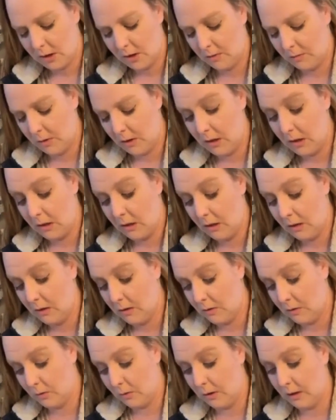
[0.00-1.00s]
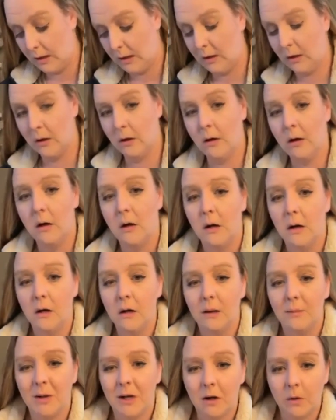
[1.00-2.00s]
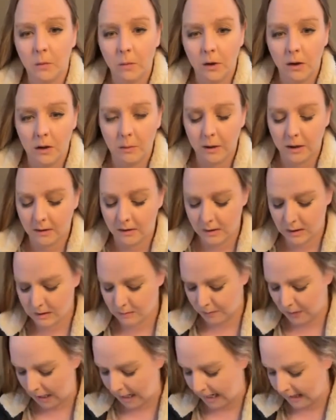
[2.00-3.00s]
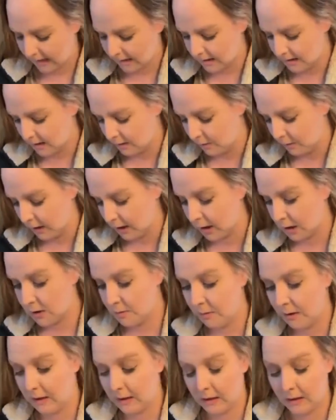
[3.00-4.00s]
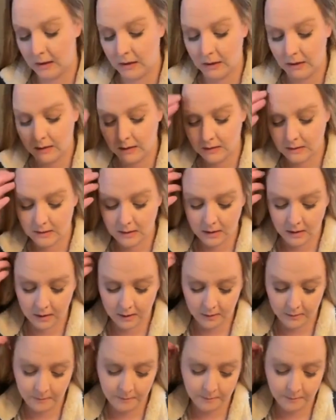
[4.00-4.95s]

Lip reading: Chippy door hanger. I'm not worried about this back so much because